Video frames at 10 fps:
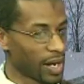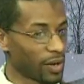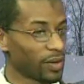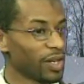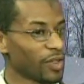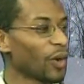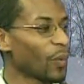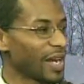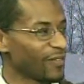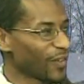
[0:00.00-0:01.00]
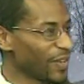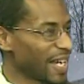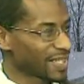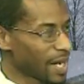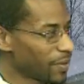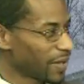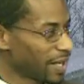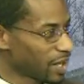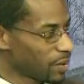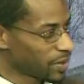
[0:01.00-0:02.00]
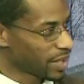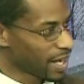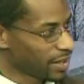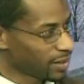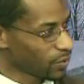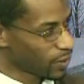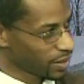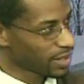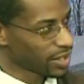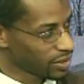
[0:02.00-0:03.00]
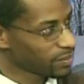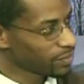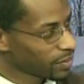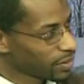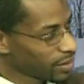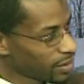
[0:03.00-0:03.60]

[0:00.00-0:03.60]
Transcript: go around, they're waiting for the next time that they can come to that organization.